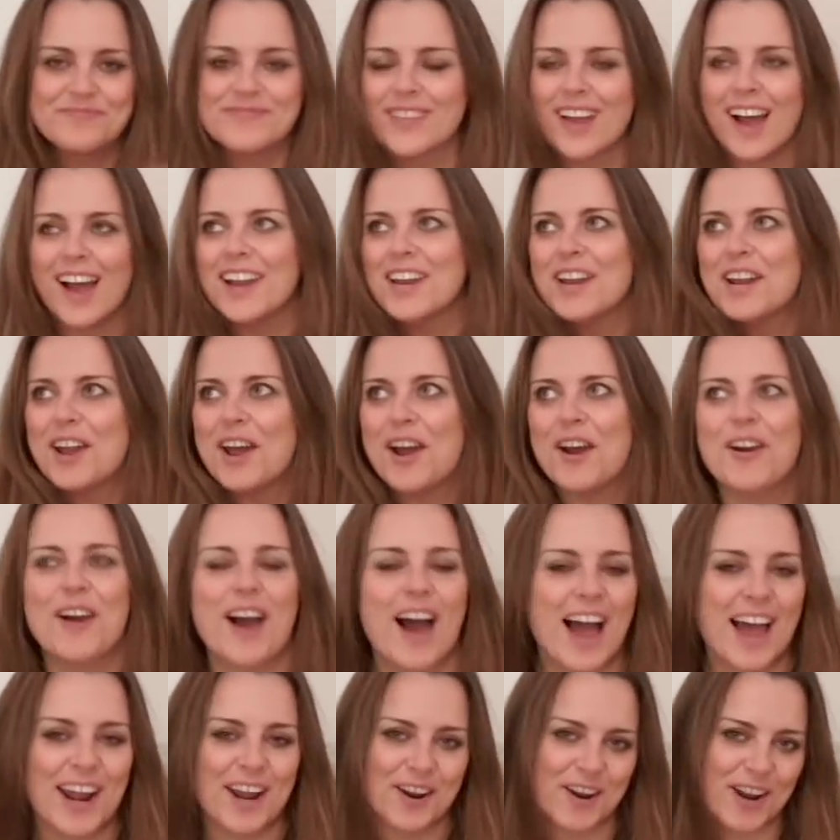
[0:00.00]
I don't know.
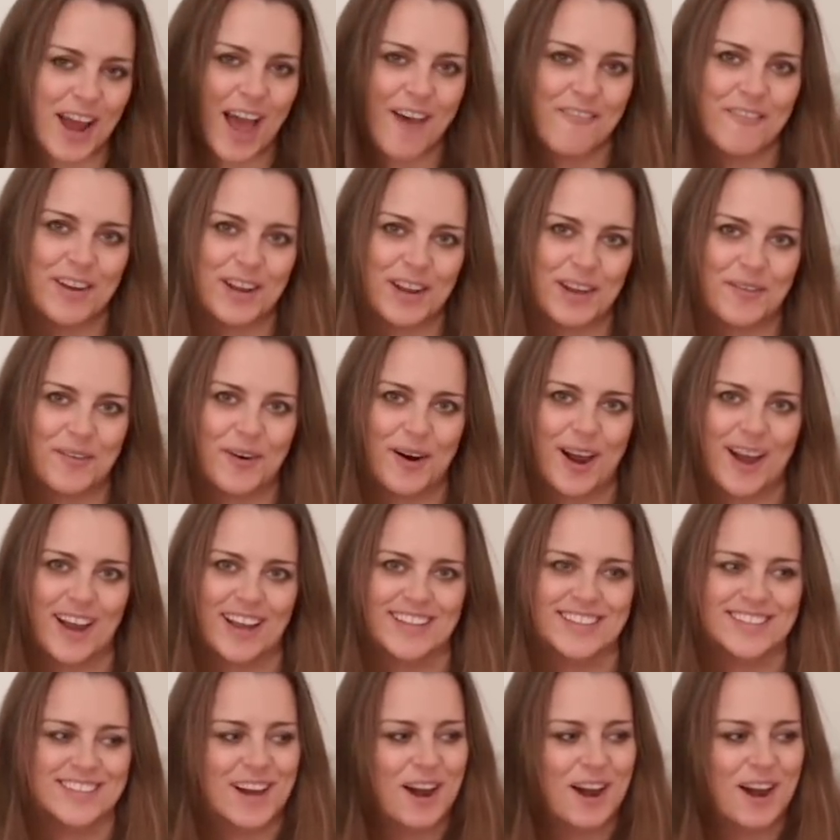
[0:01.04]
I don't have any words.